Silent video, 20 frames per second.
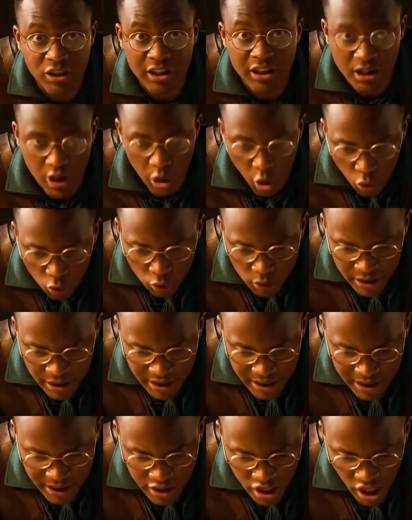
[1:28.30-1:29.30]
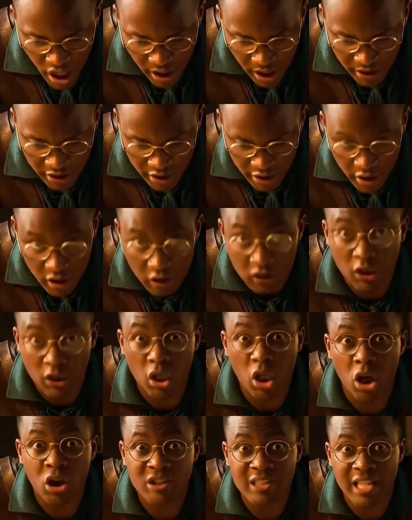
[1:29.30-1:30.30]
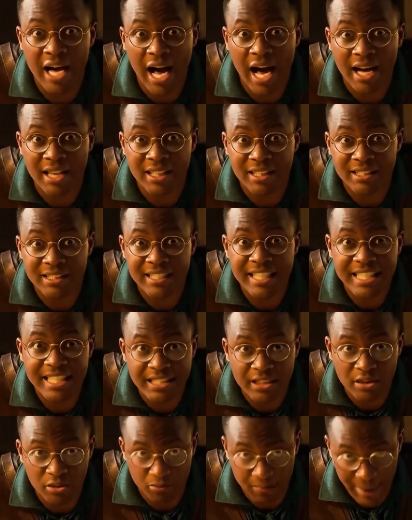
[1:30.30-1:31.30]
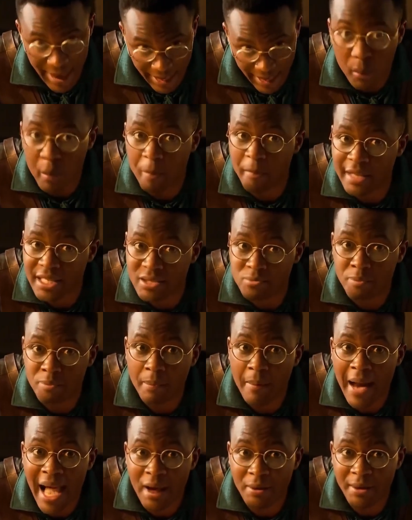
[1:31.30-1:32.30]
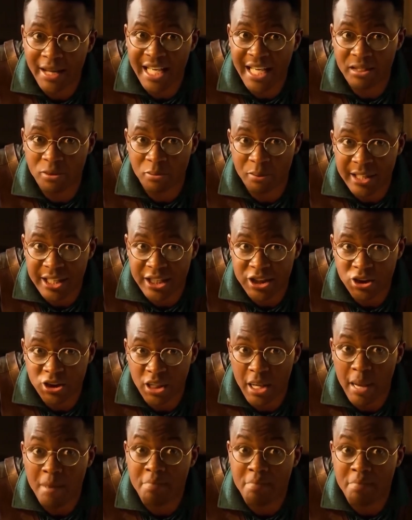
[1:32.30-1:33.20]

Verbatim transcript: to this old sea chart, the lost island isn't myth. We must prepare an expedition